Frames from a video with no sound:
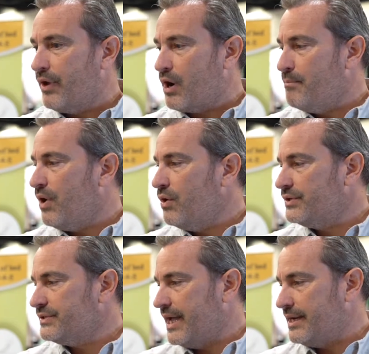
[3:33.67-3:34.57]

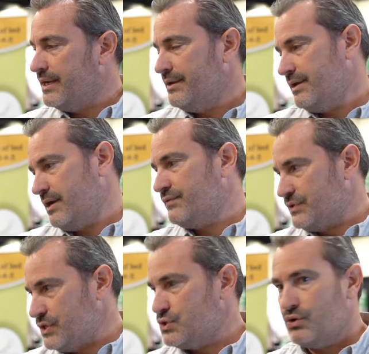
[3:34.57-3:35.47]
components that a
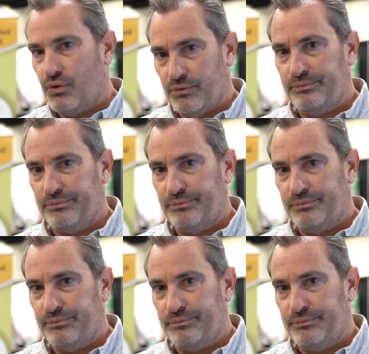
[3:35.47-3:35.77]
physician